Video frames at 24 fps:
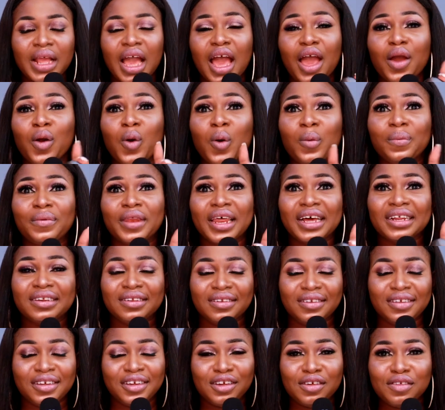I hope
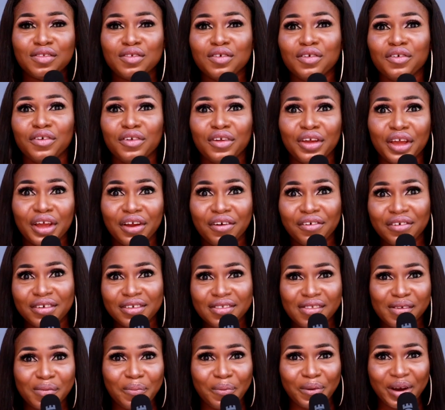that he's not going to
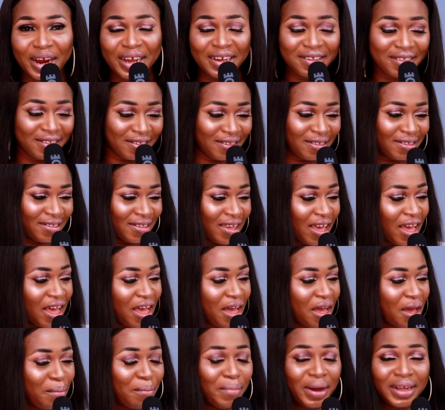increase the prices
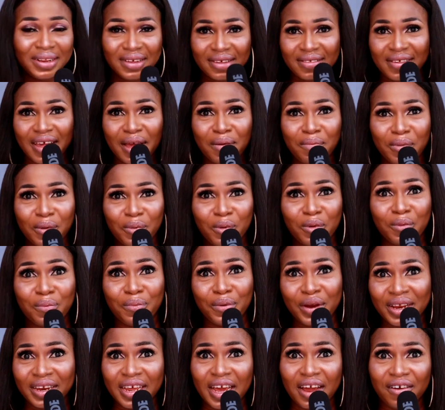by the time people
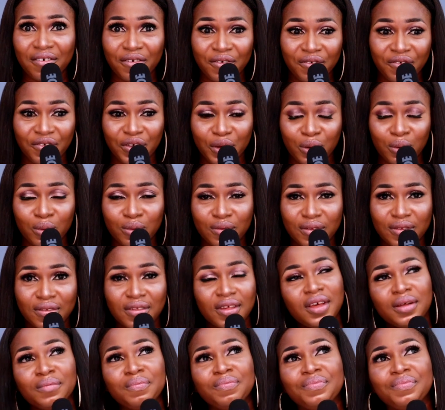bring their reviews